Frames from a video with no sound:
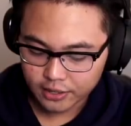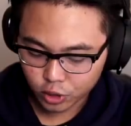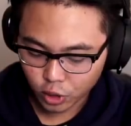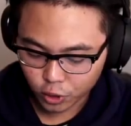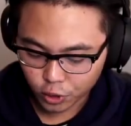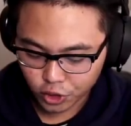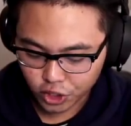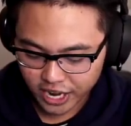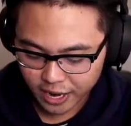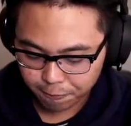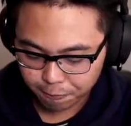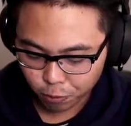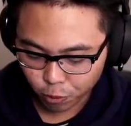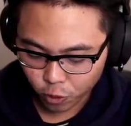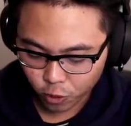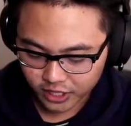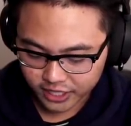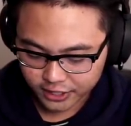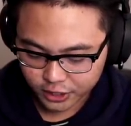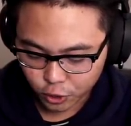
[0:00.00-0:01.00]
As long as you have
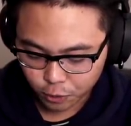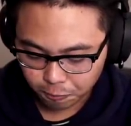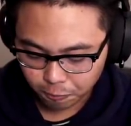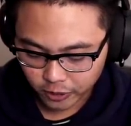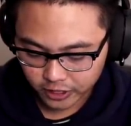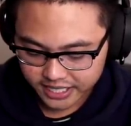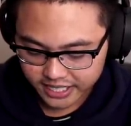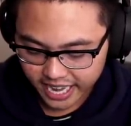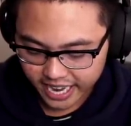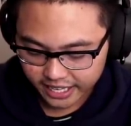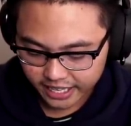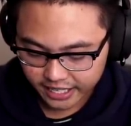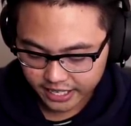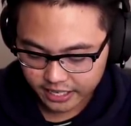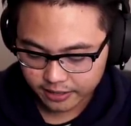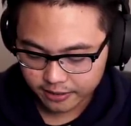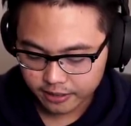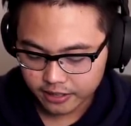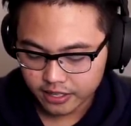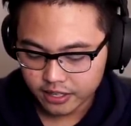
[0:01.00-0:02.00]
Broly super
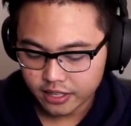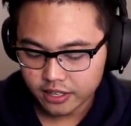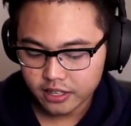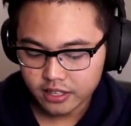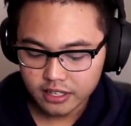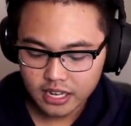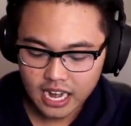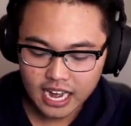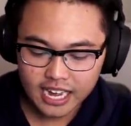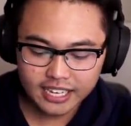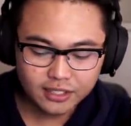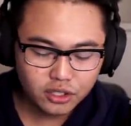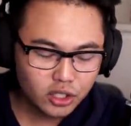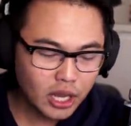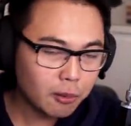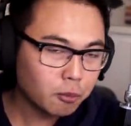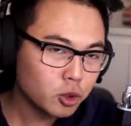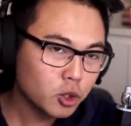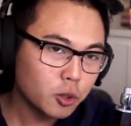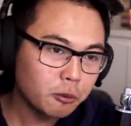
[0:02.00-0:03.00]
attacking,
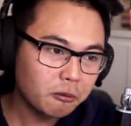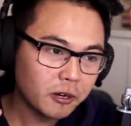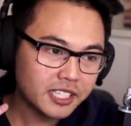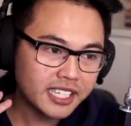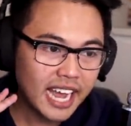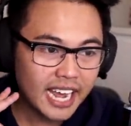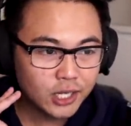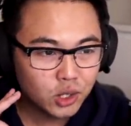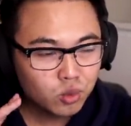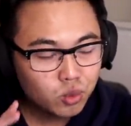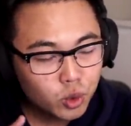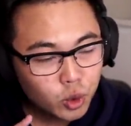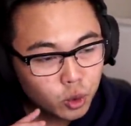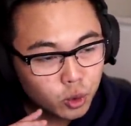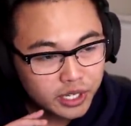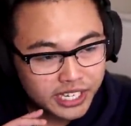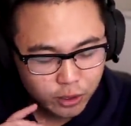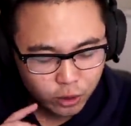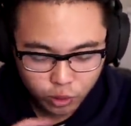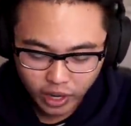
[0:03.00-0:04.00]
double super attacks
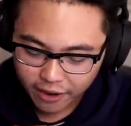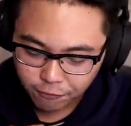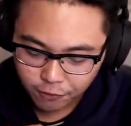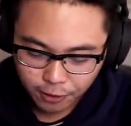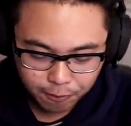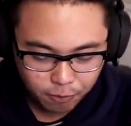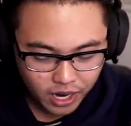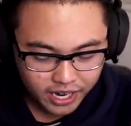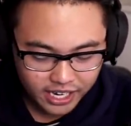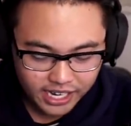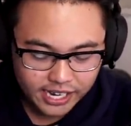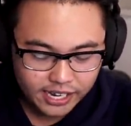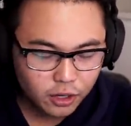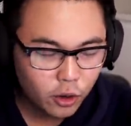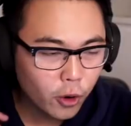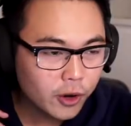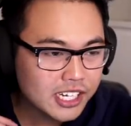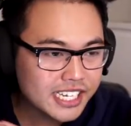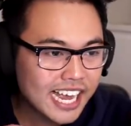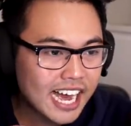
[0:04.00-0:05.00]
will kill everybody,
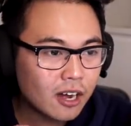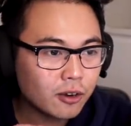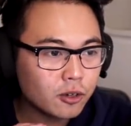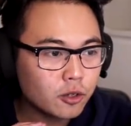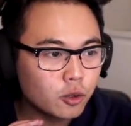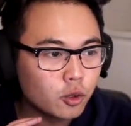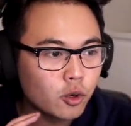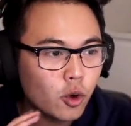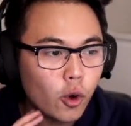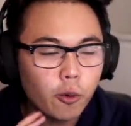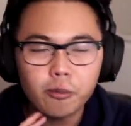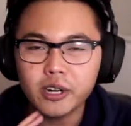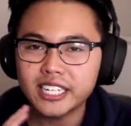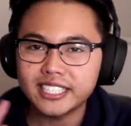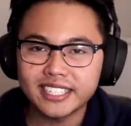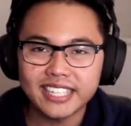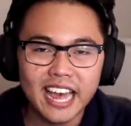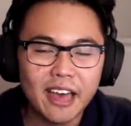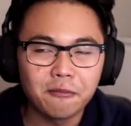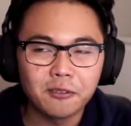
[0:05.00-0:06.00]
no doubt.
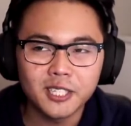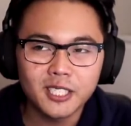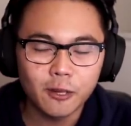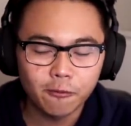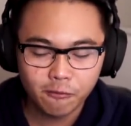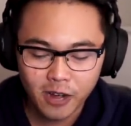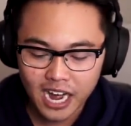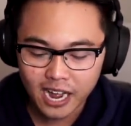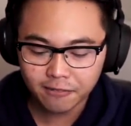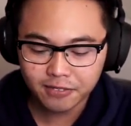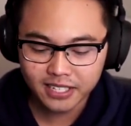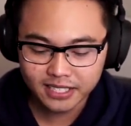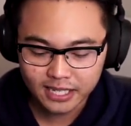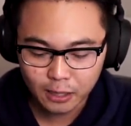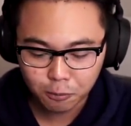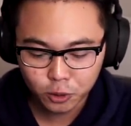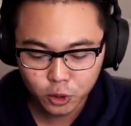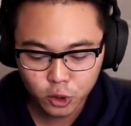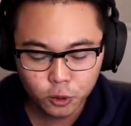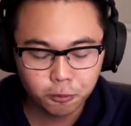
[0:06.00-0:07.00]
Nobody has ever survived a
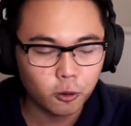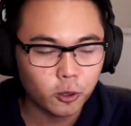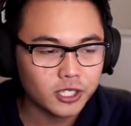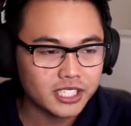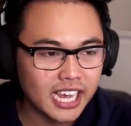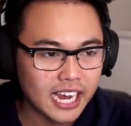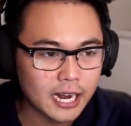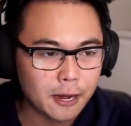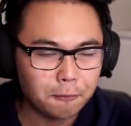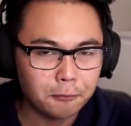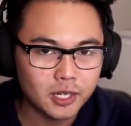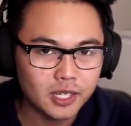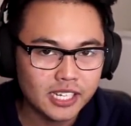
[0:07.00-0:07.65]
double super attack, I